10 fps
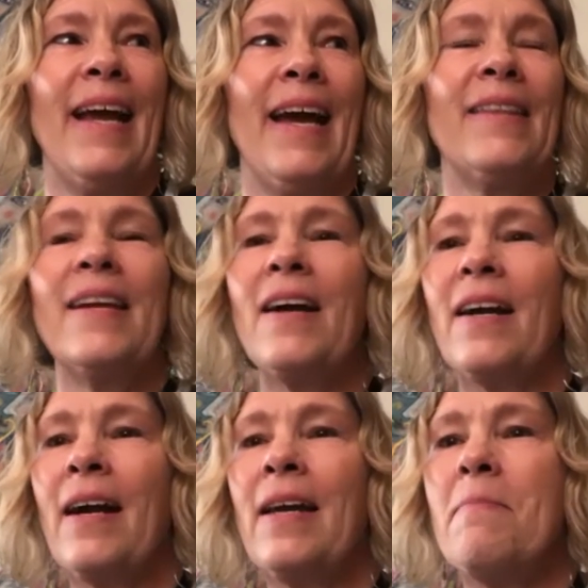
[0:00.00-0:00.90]
And then I
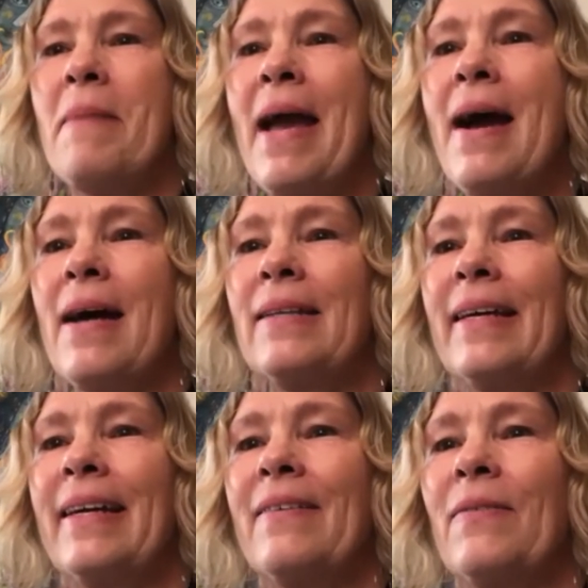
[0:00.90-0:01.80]
got kind of mad,
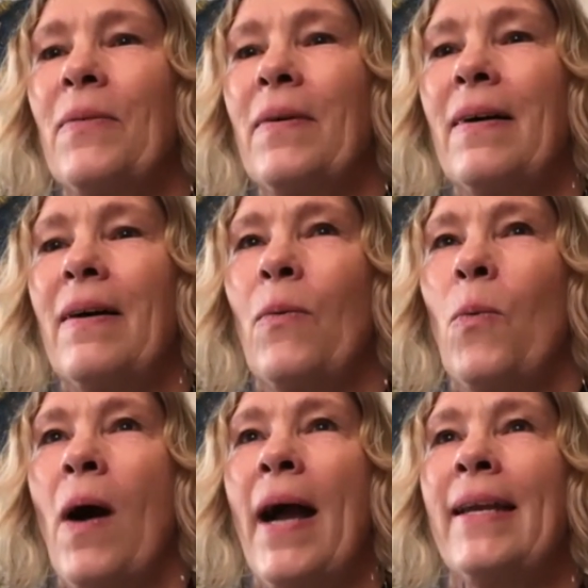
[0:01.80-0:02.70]
like,
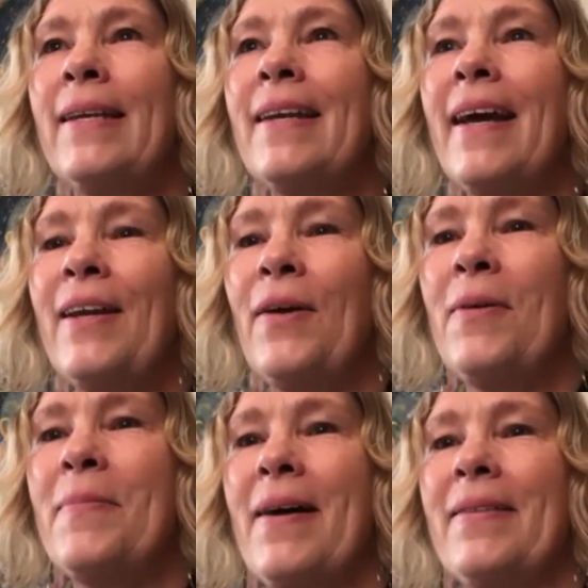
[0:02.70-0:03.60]
why didn't I know
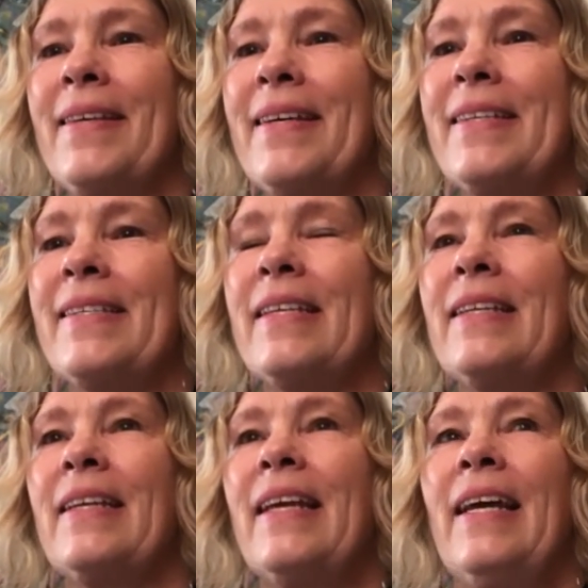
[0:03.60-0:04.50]
about this? So